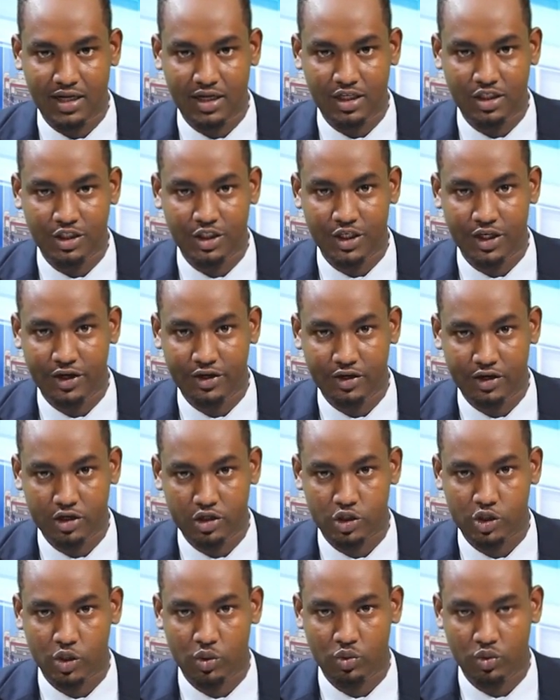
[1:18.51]
Engineer
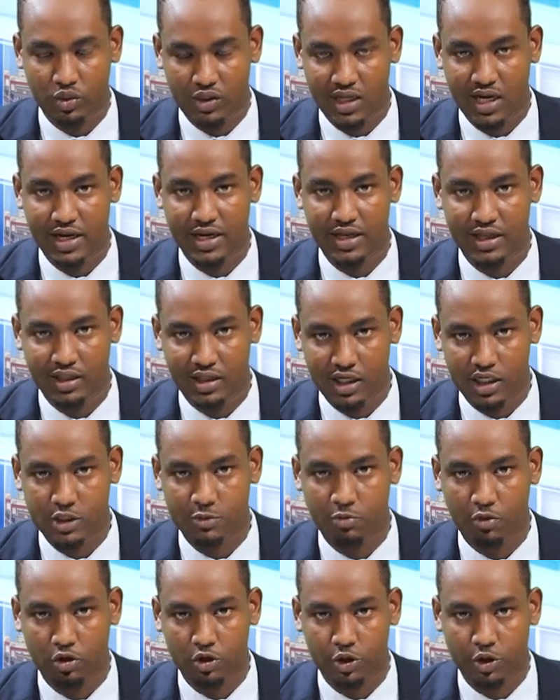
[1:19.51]
Iriso, who died in the
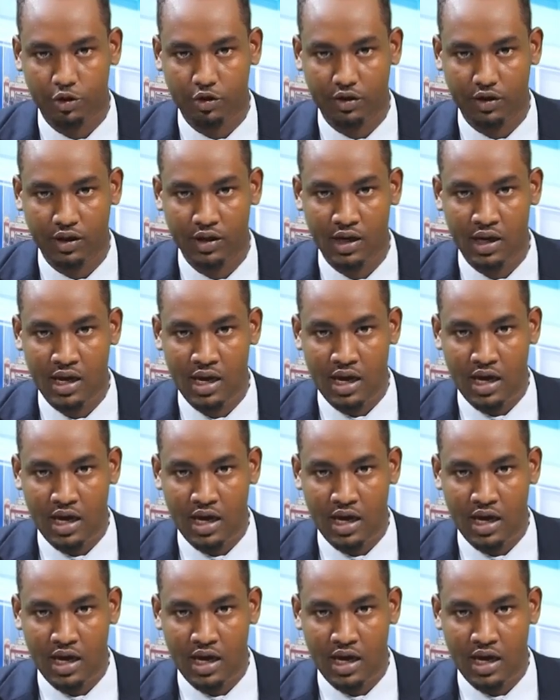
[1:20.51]
explosion.